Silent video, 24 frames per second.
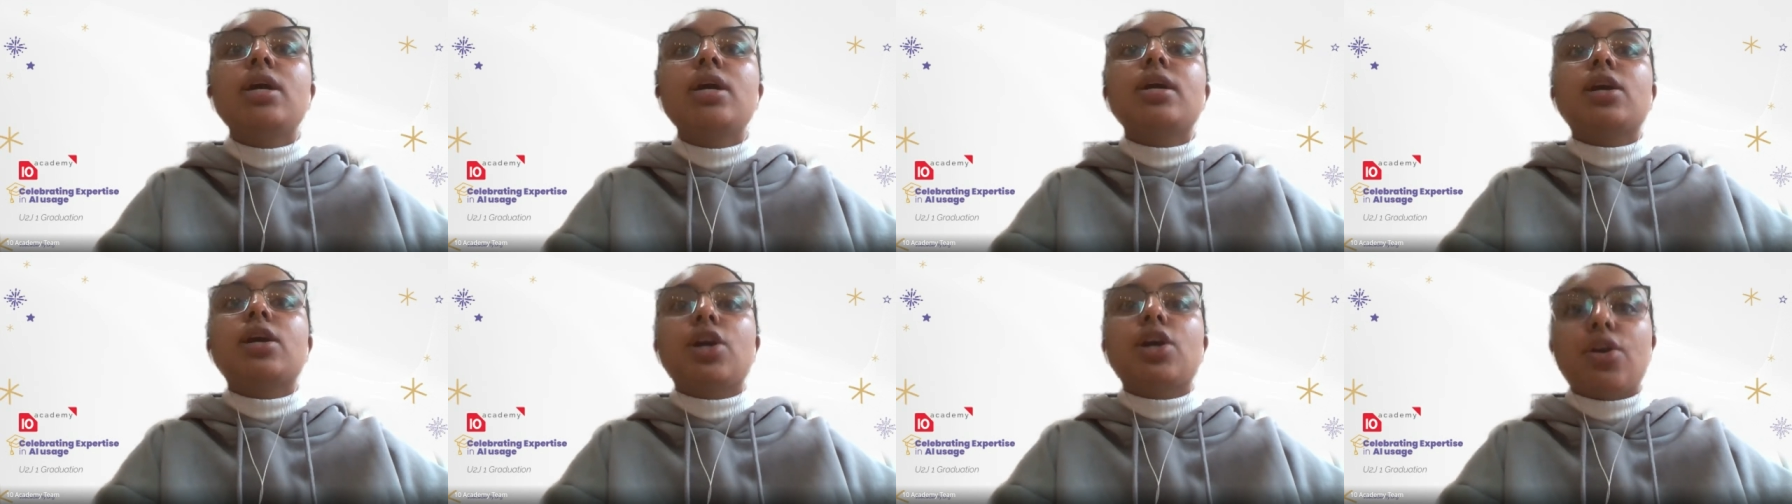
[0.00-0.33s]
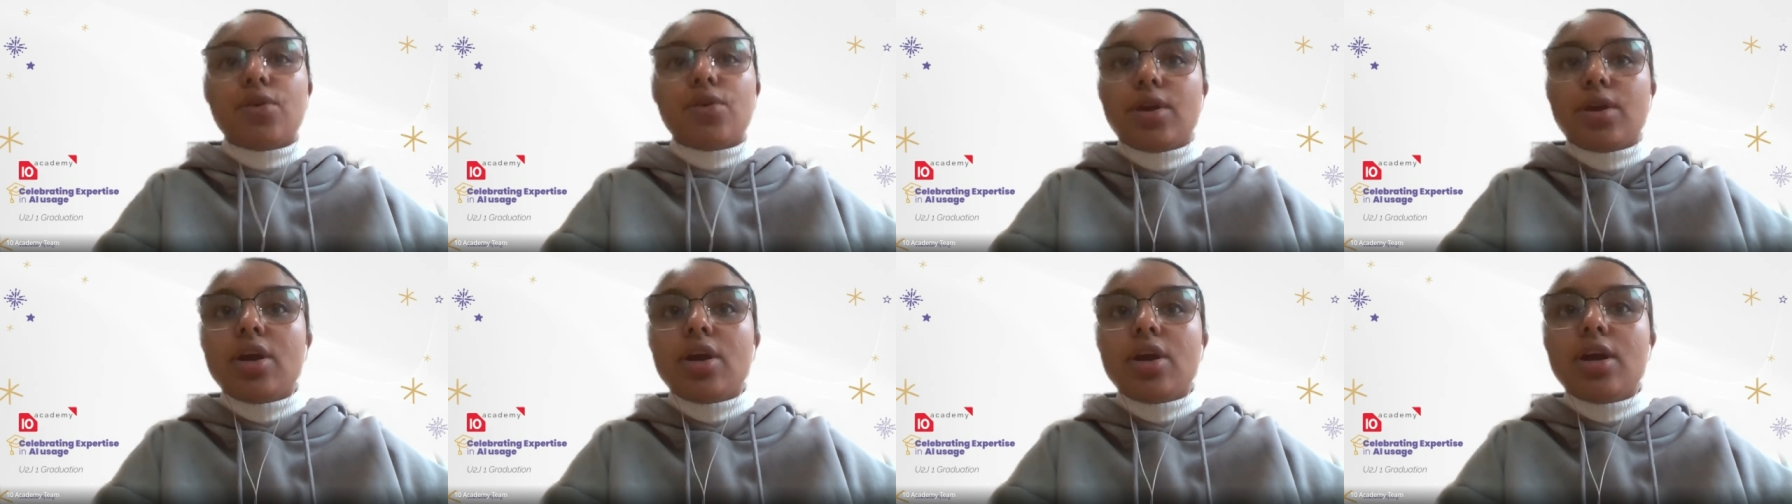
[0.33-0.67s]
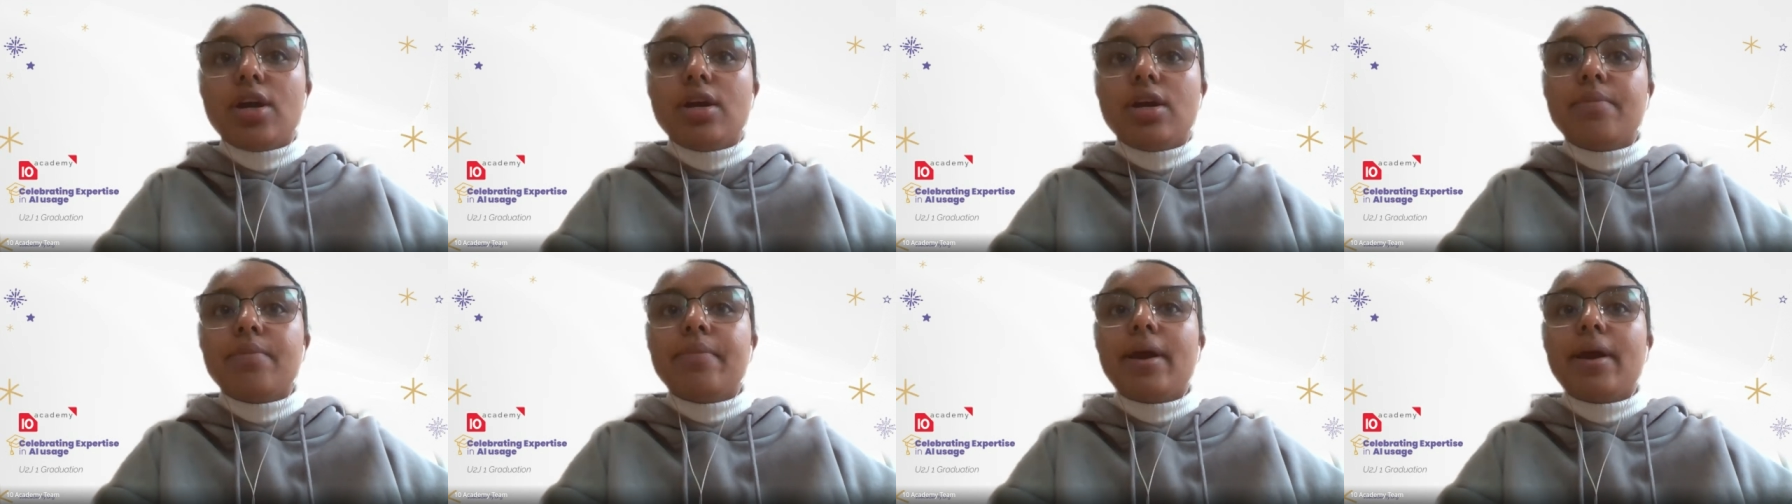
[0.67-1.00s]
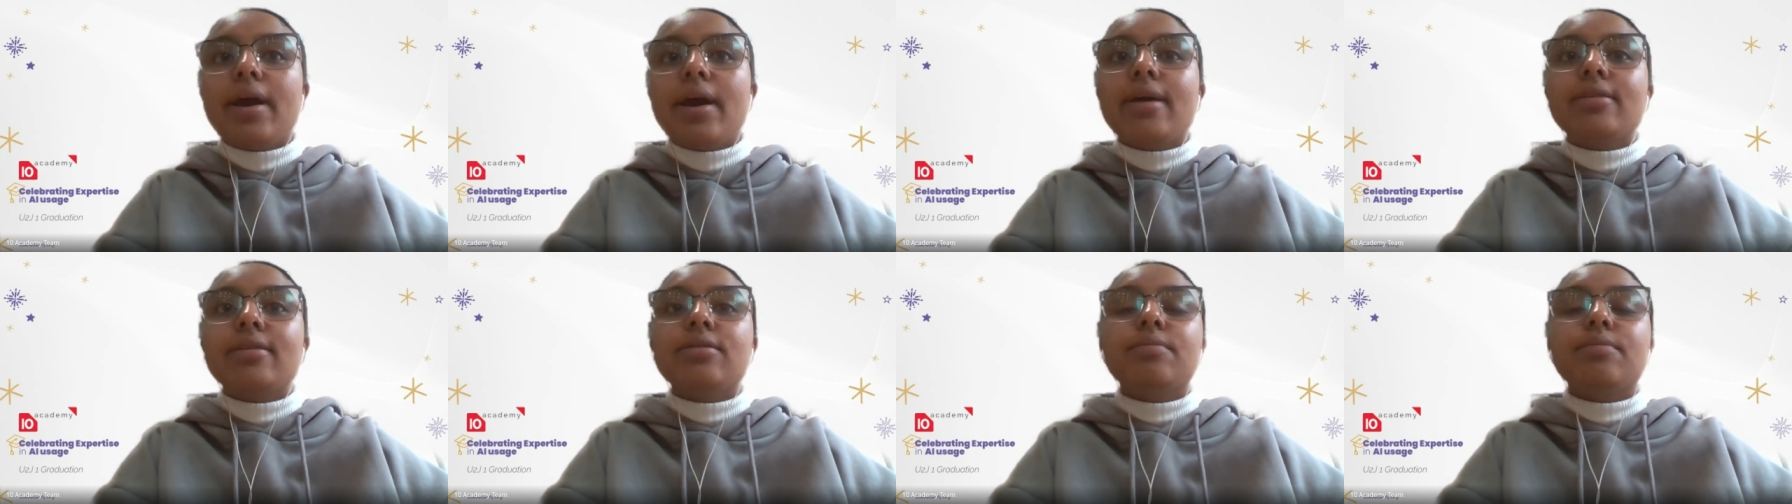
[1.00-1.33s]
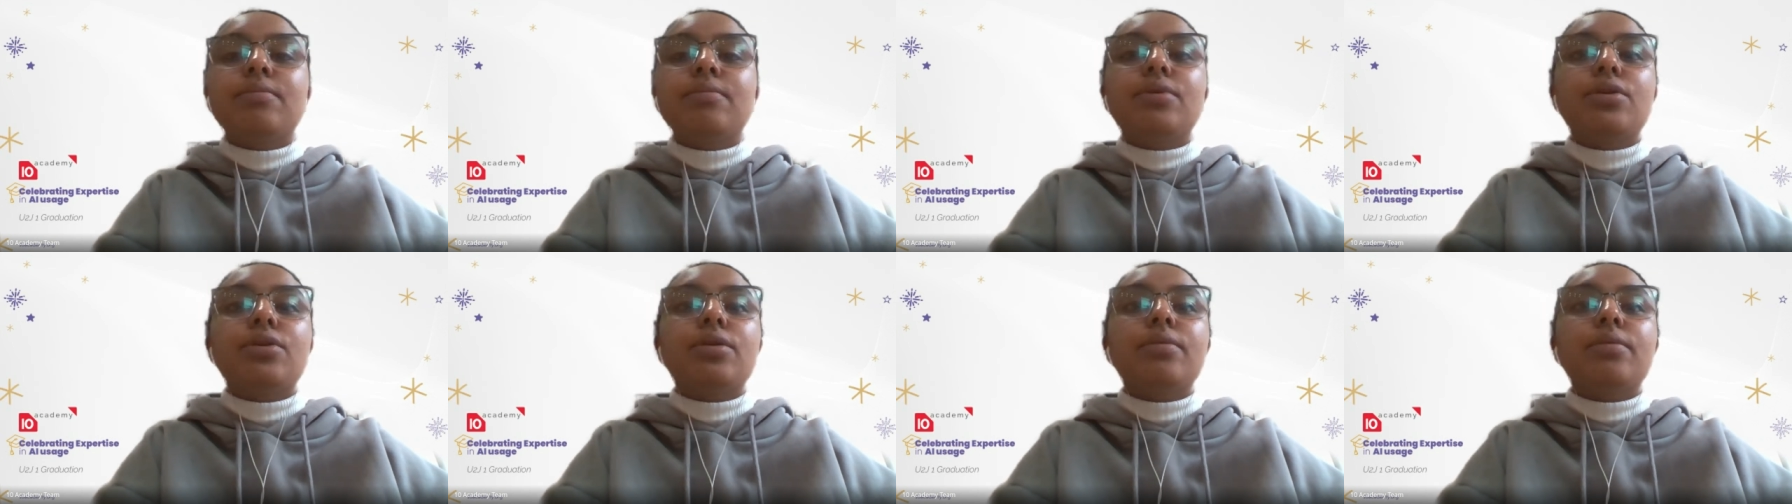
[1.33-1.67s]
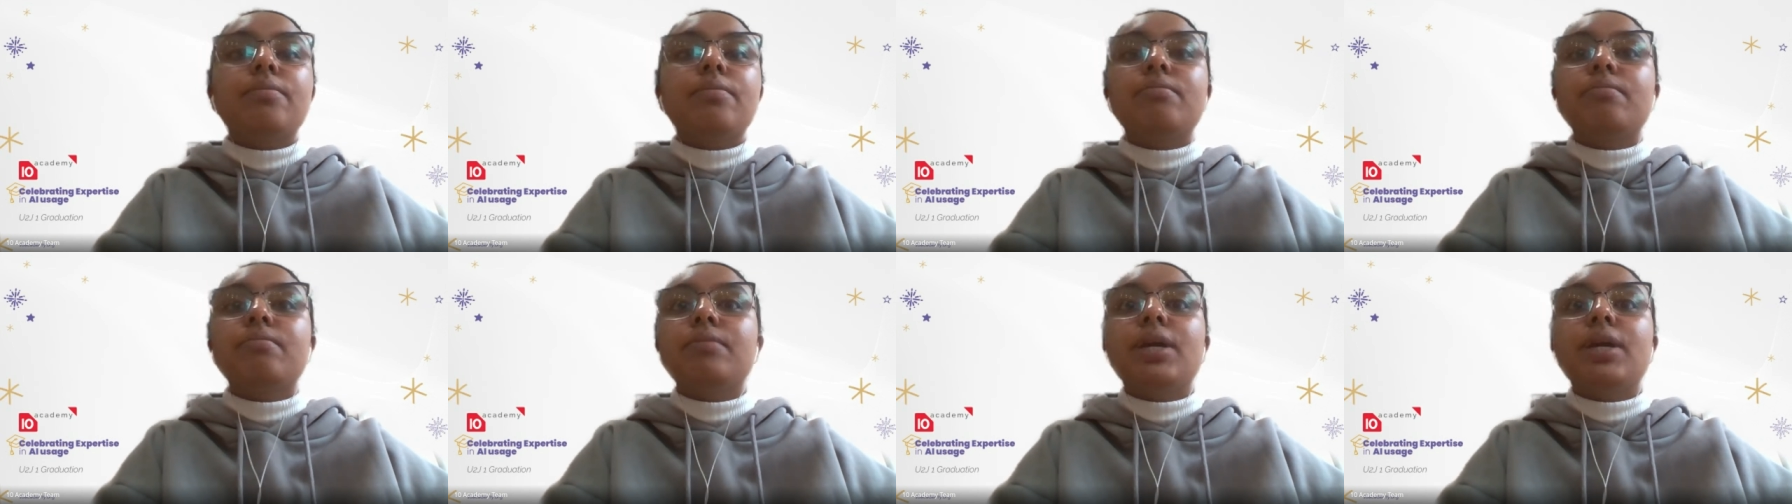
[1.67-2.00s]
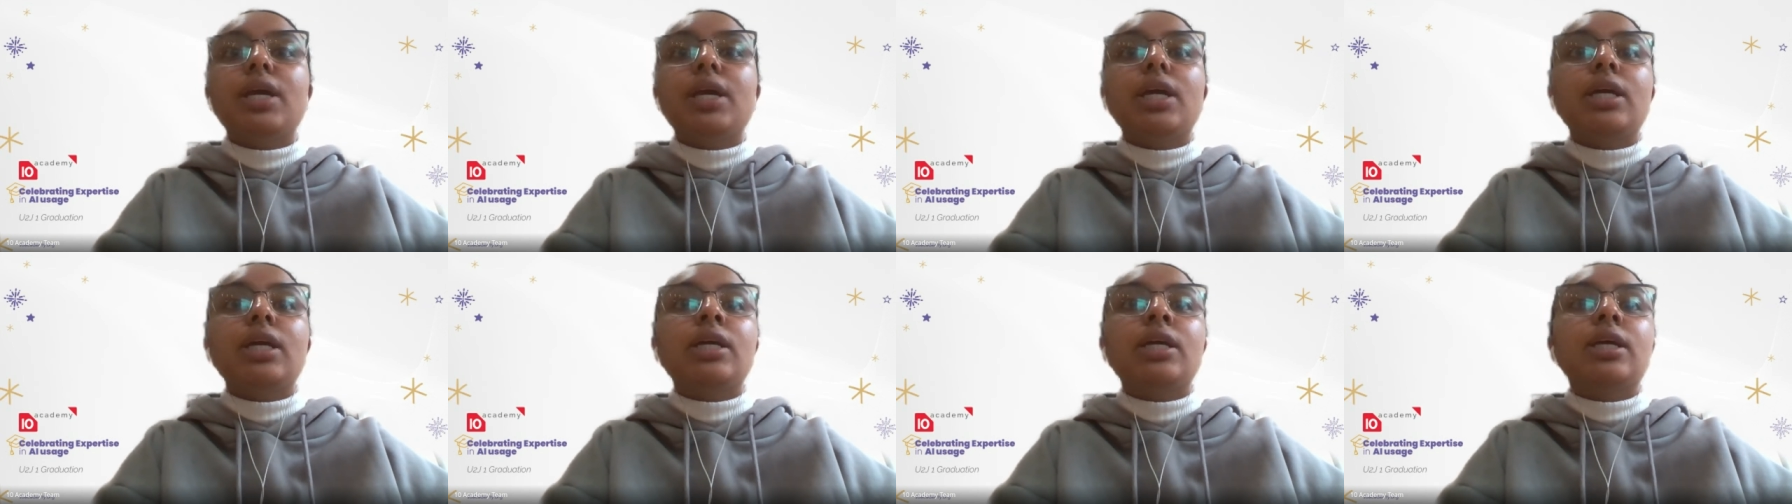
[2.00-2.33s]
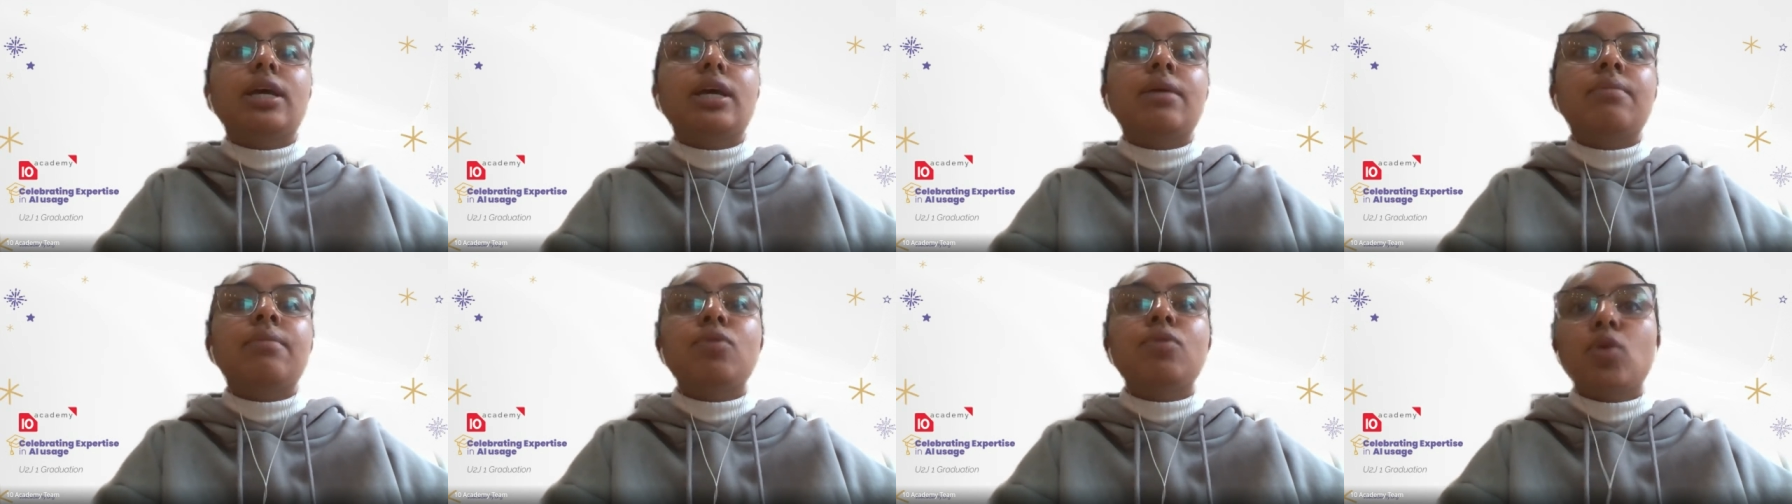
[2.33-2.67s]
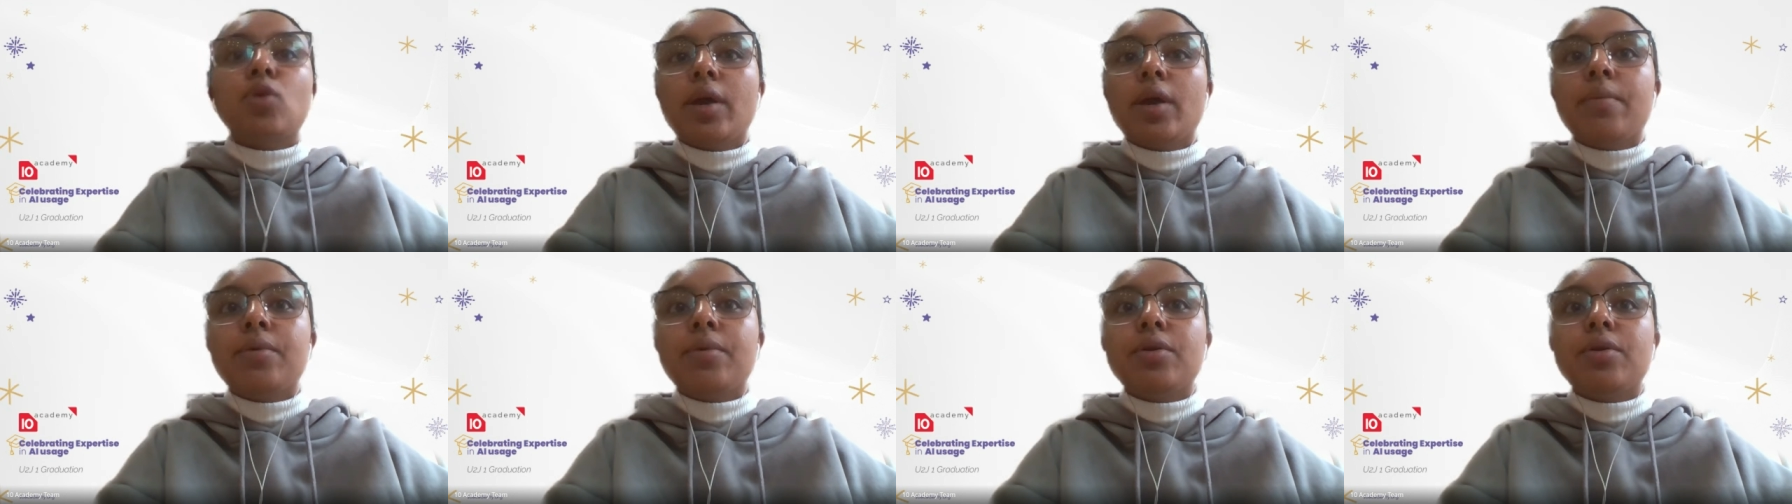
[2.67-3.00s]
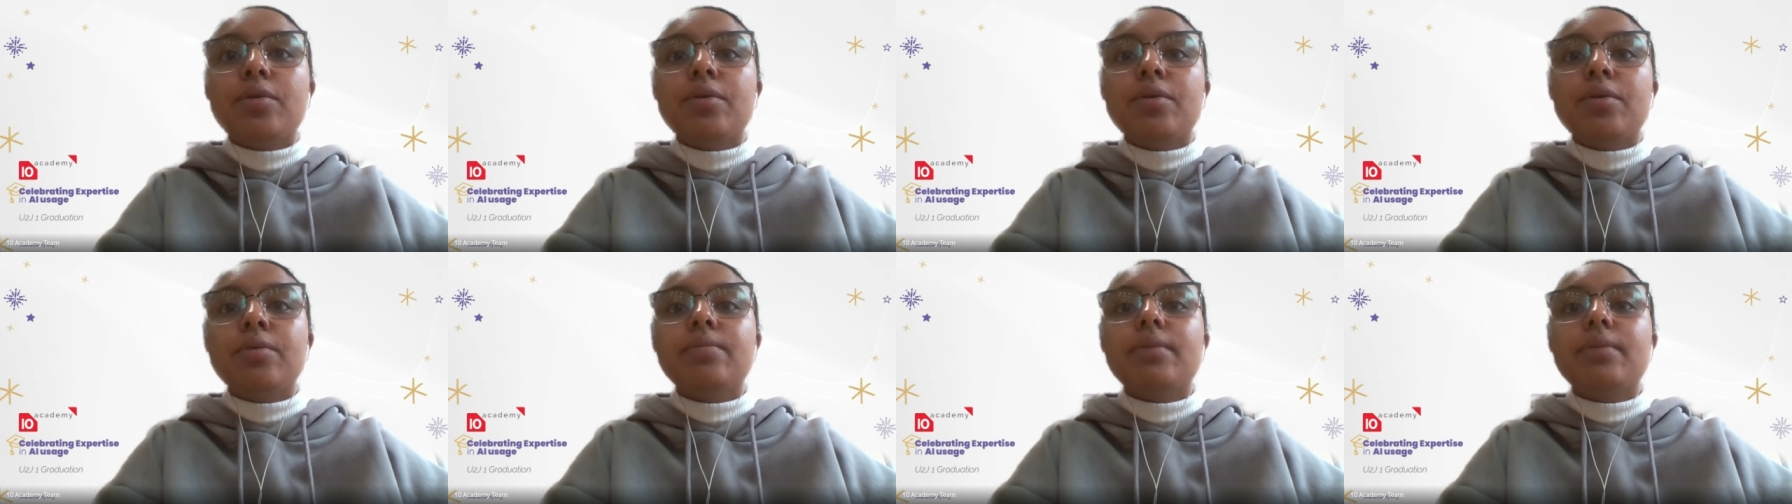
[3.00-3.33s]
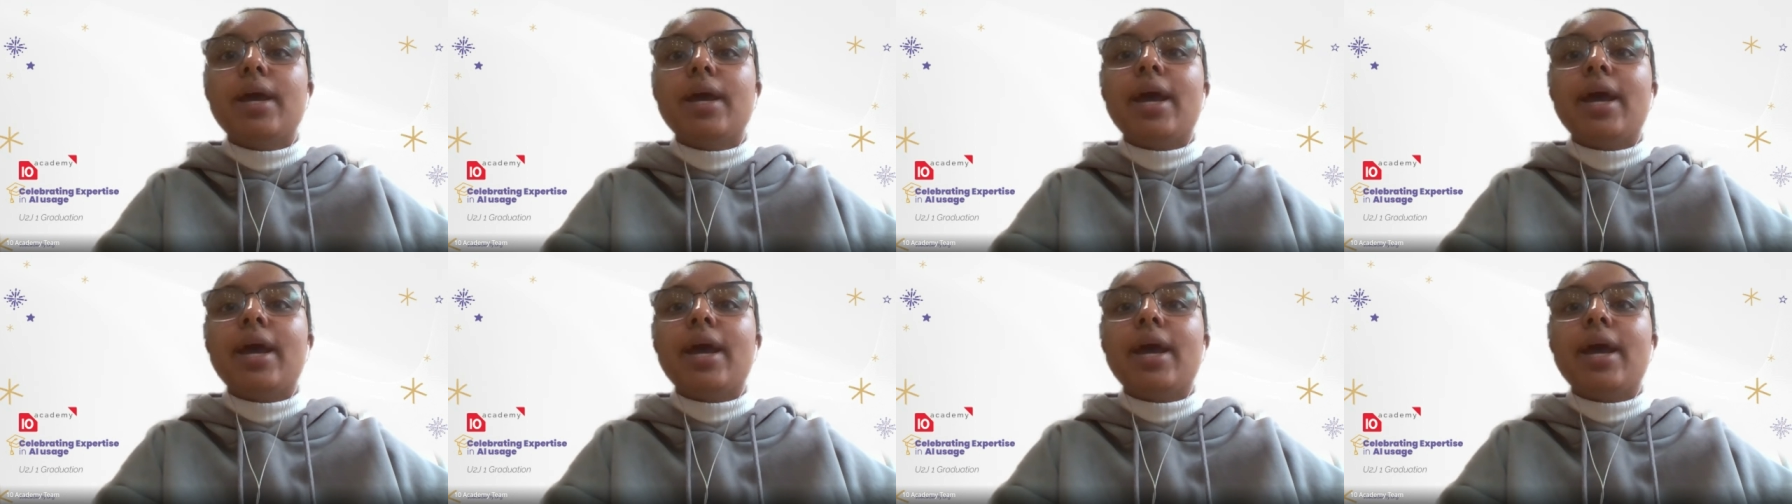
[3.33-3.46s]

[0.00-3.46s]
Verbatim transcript: career path, be- being employable,